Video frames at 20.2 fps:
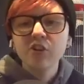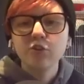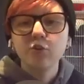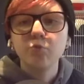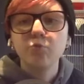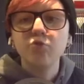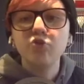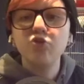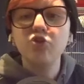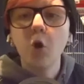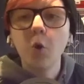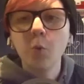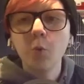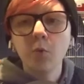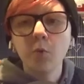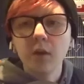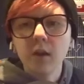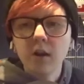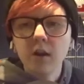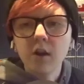You don't
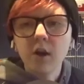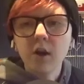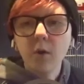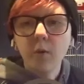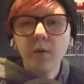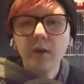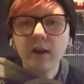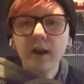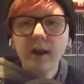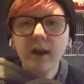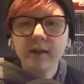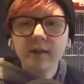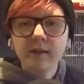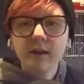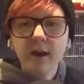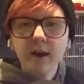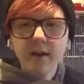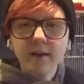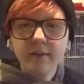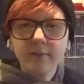want to know what I
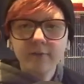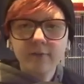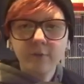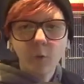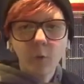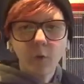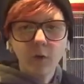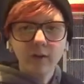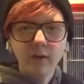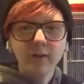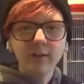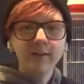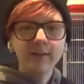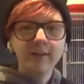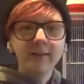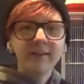got it for.